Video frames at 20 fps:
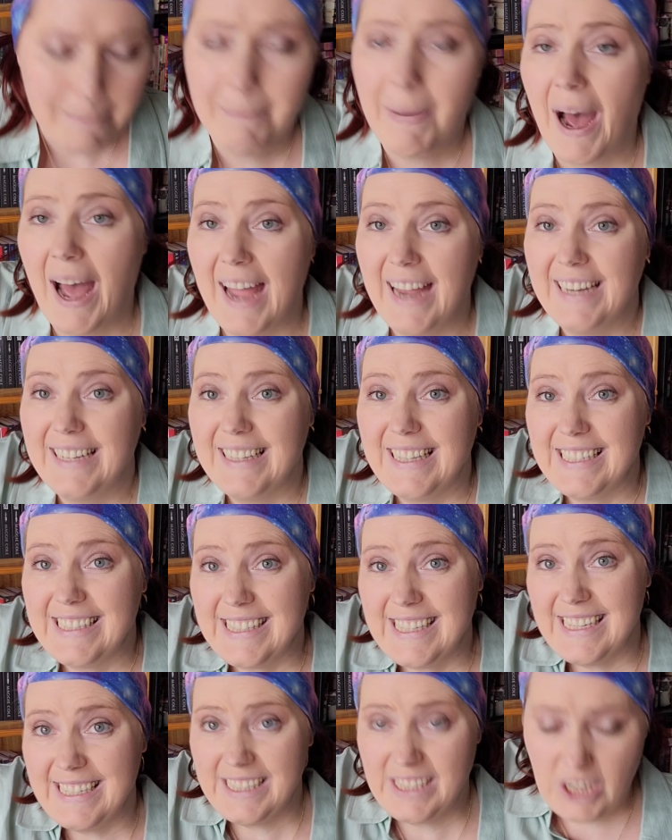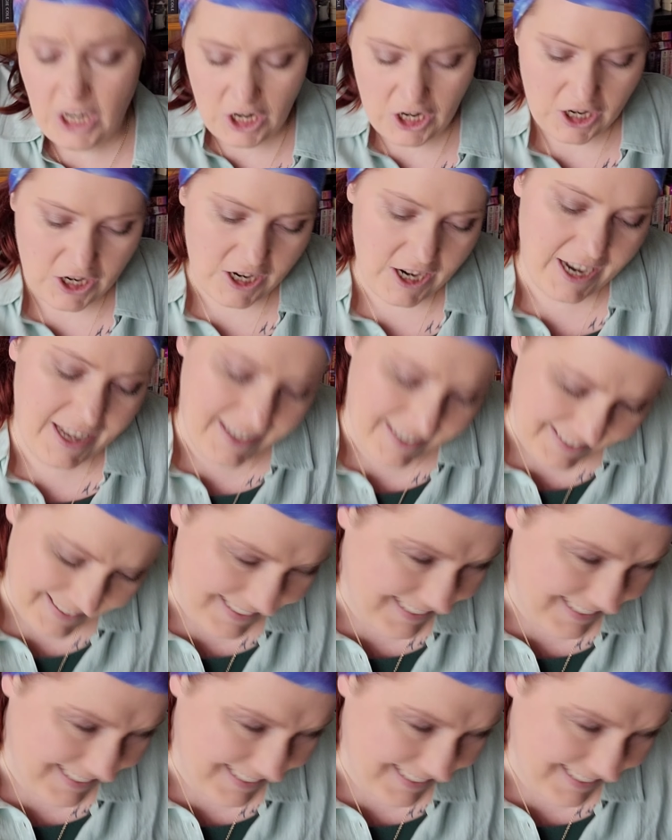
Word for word: But this is her,